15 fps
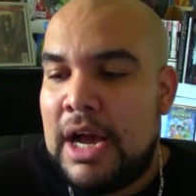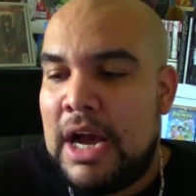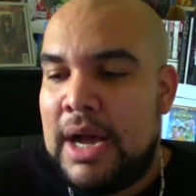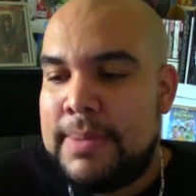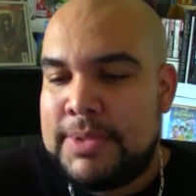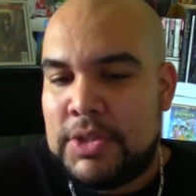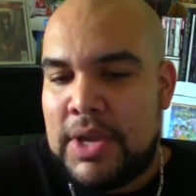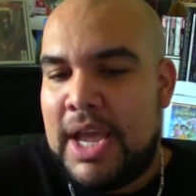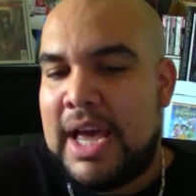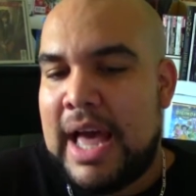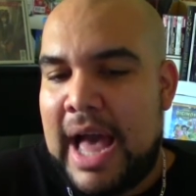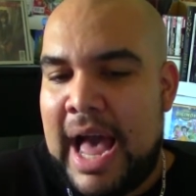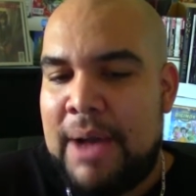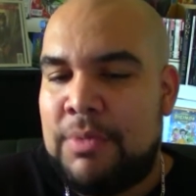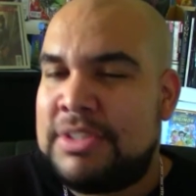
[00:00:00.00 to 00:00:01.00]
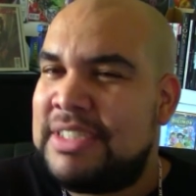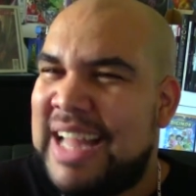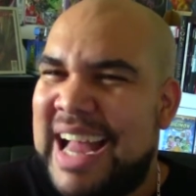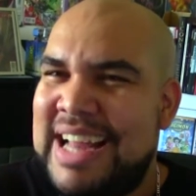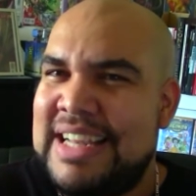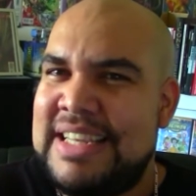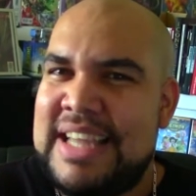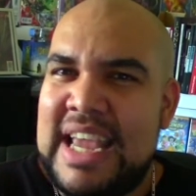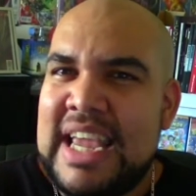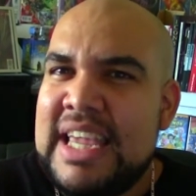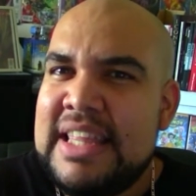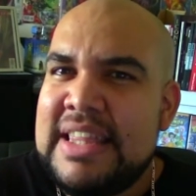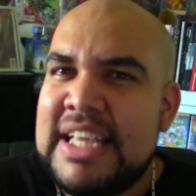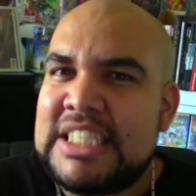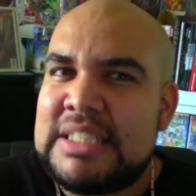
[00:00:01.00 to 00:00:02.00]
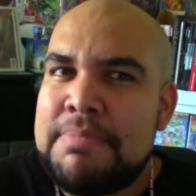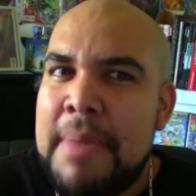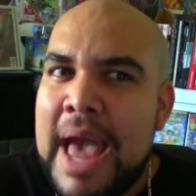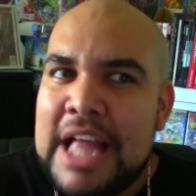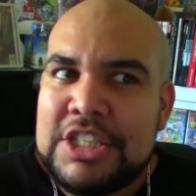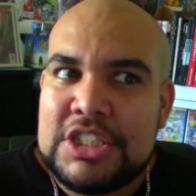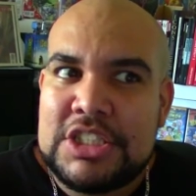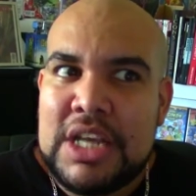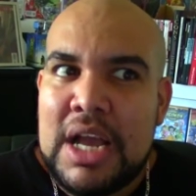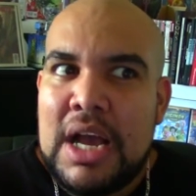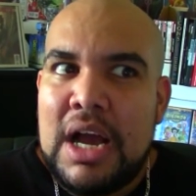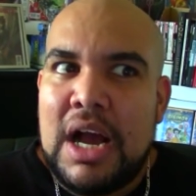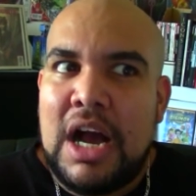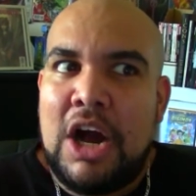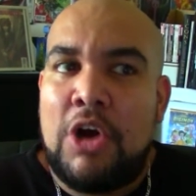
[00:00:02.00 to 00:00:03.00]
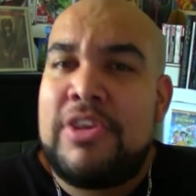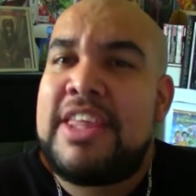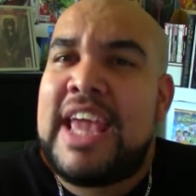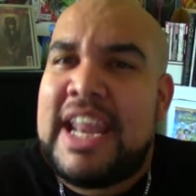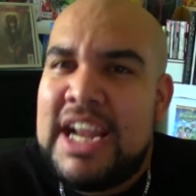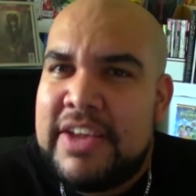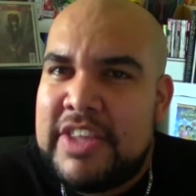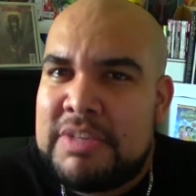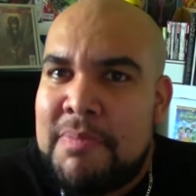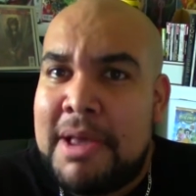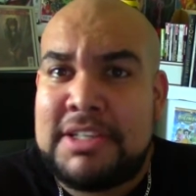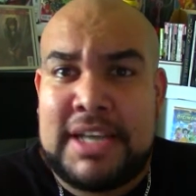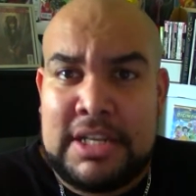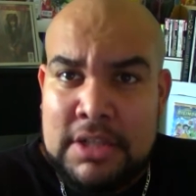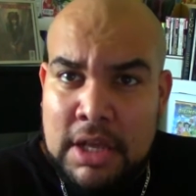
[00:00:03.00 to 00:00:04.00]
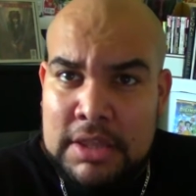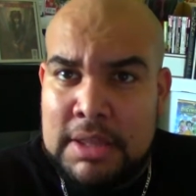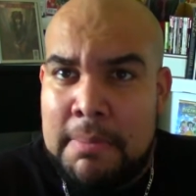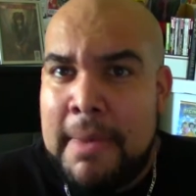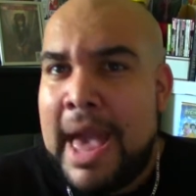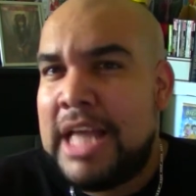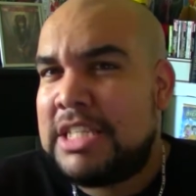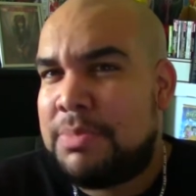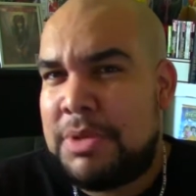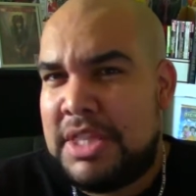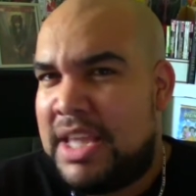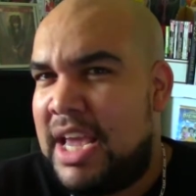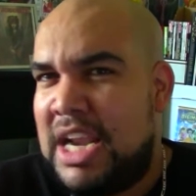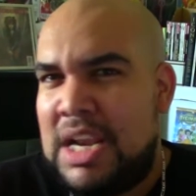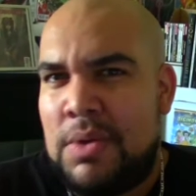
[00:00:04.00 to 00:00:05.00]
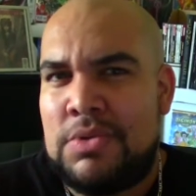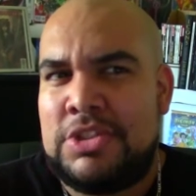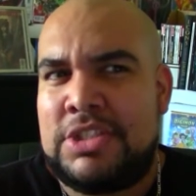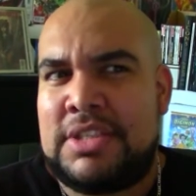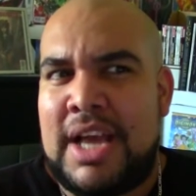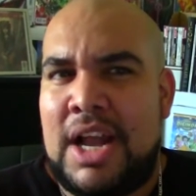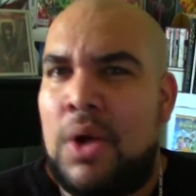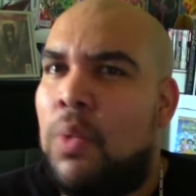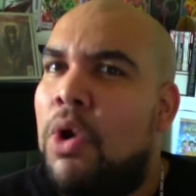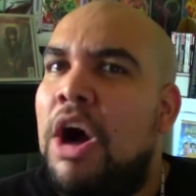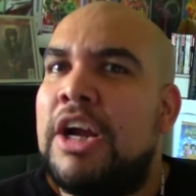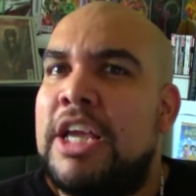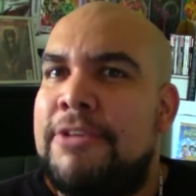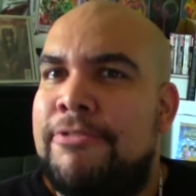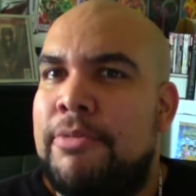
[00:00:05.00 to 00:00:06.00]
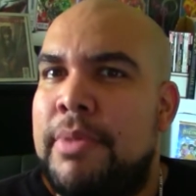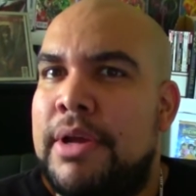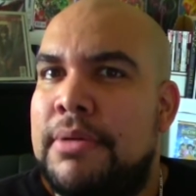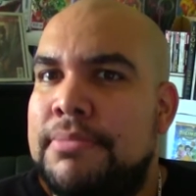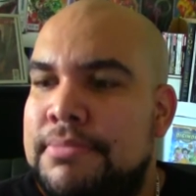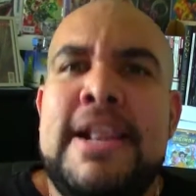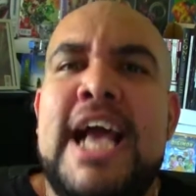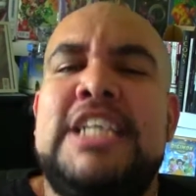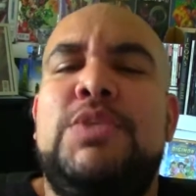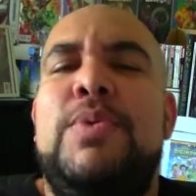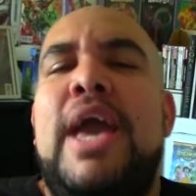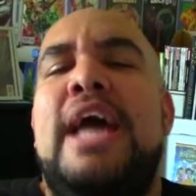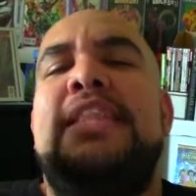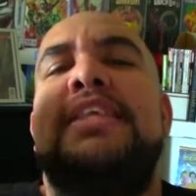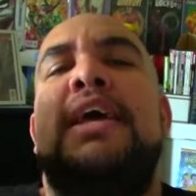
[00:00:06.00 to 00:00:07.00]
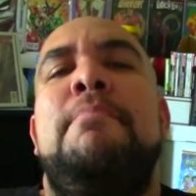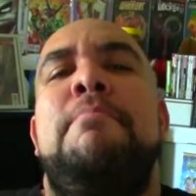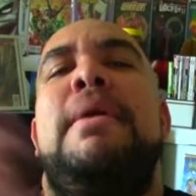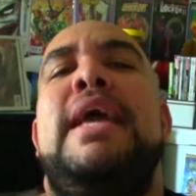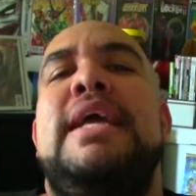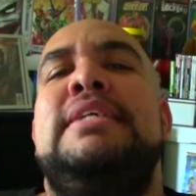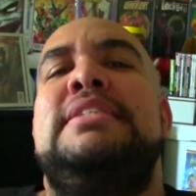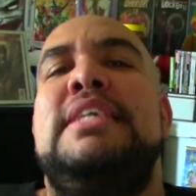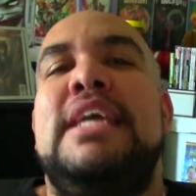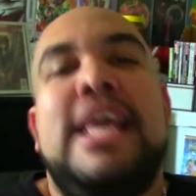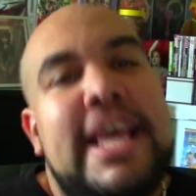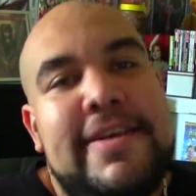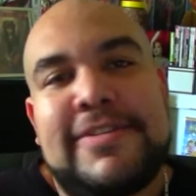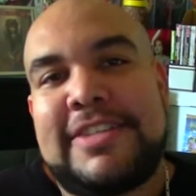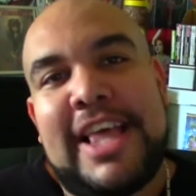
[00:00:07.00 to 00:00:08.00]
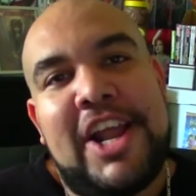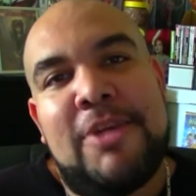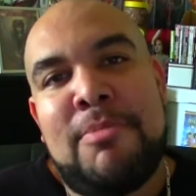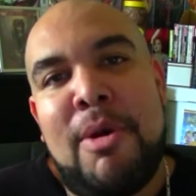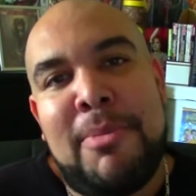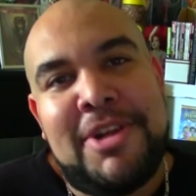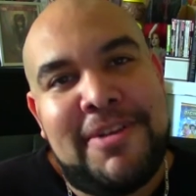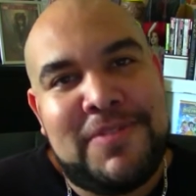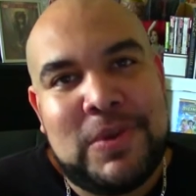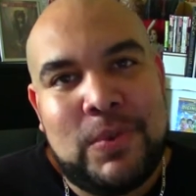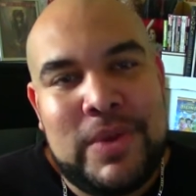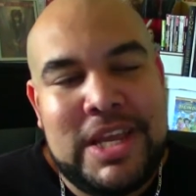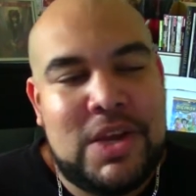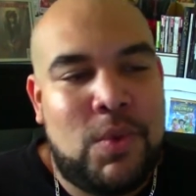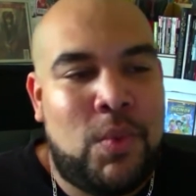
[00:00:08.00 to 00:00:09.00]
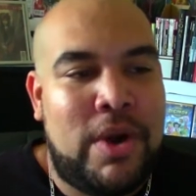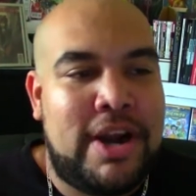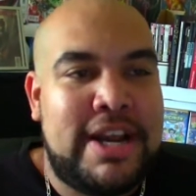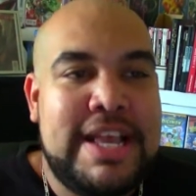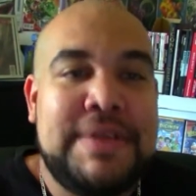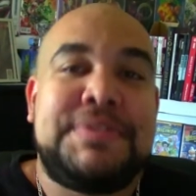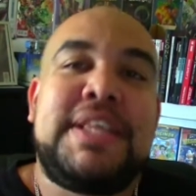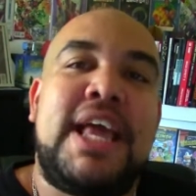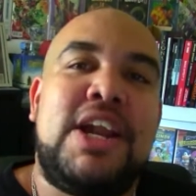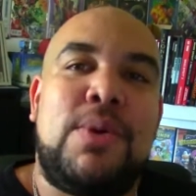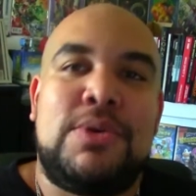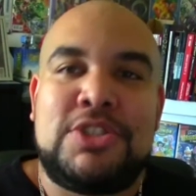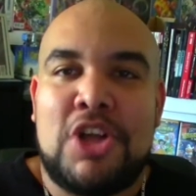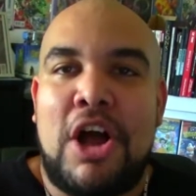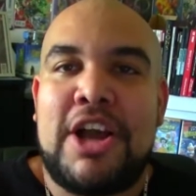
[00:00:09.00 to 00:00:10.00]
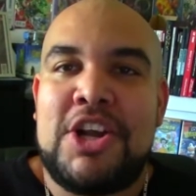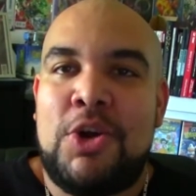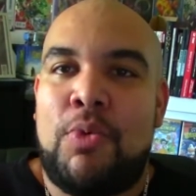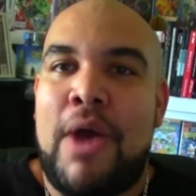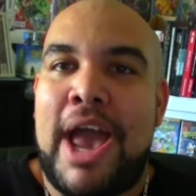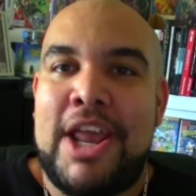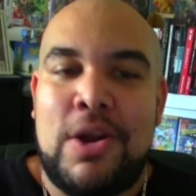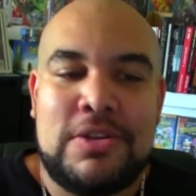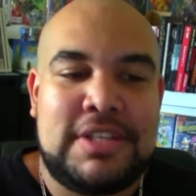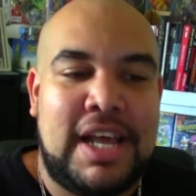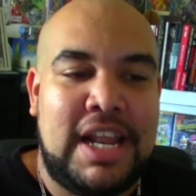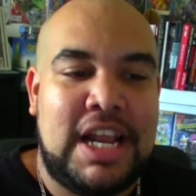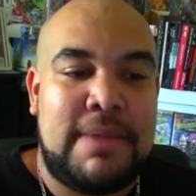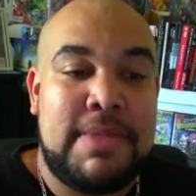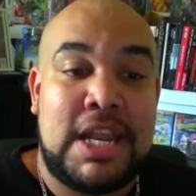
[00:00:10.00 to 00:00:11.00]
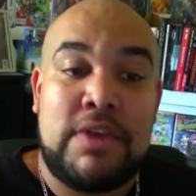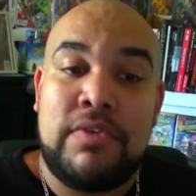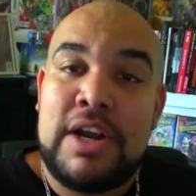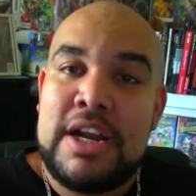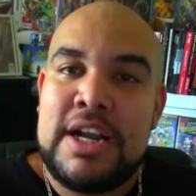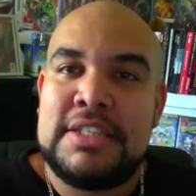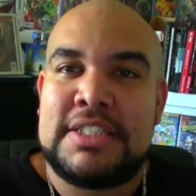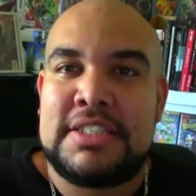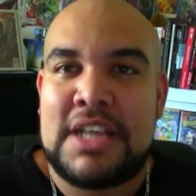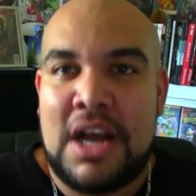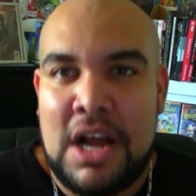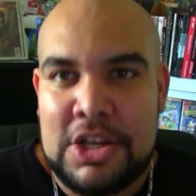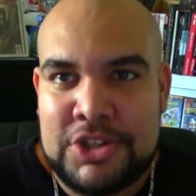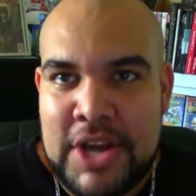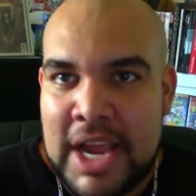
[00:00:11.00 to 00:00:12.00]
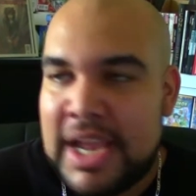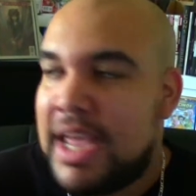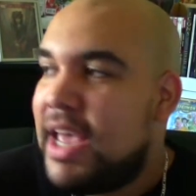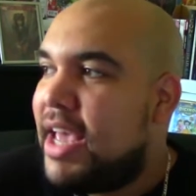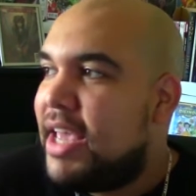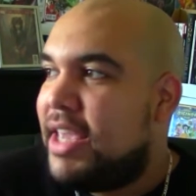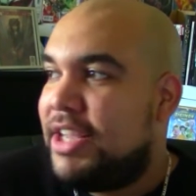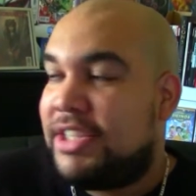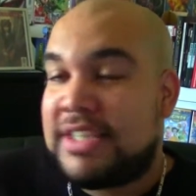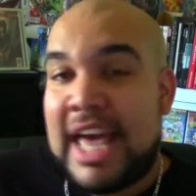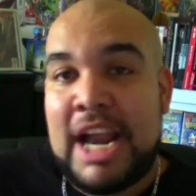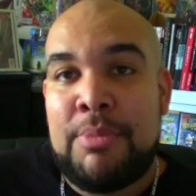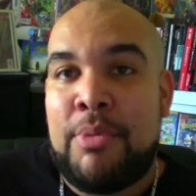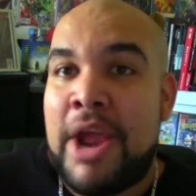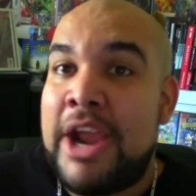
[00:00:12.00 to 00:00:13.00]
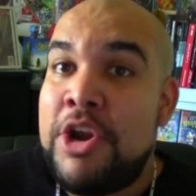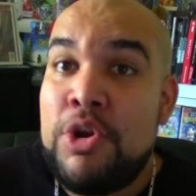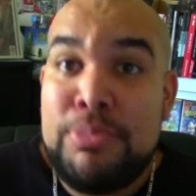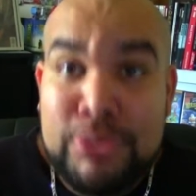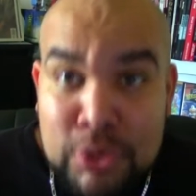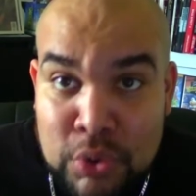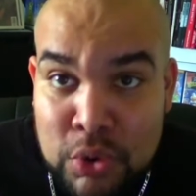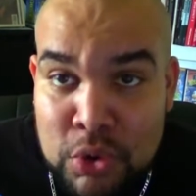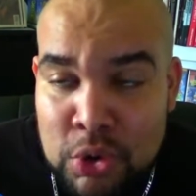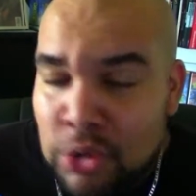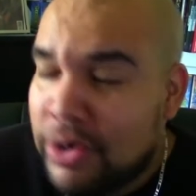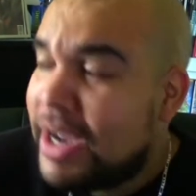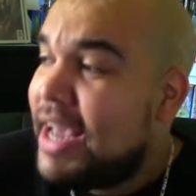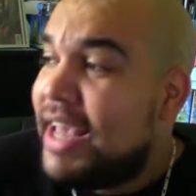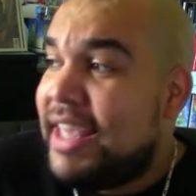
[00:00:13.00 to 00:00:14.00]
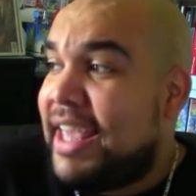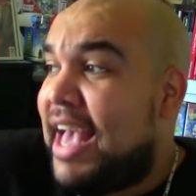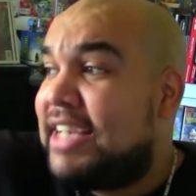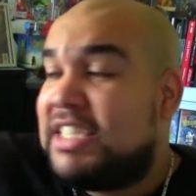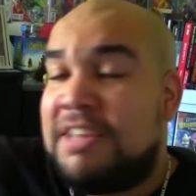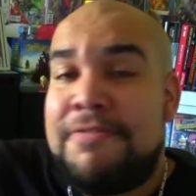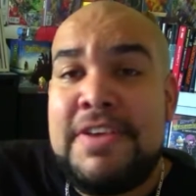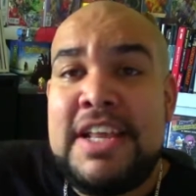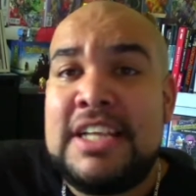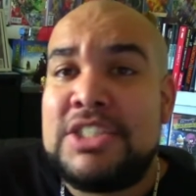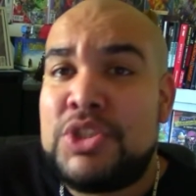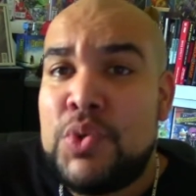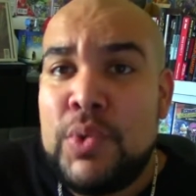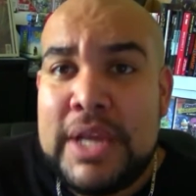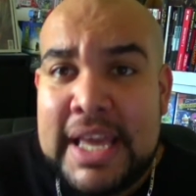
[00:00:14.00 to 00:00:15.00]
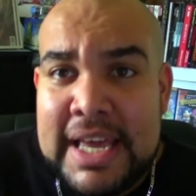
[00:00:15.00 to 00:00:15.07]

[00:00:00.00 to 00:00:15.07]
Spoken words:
I was not digging this match, or the ending of this match. I dug the match, but the ending was just kind of wonky for me. Next, we had the amazing Heath Slater moment of the week, where Heath Slater was talking to Rhino, telling him that he really needs his contract. He just got a brand new pool. He has to feed his 2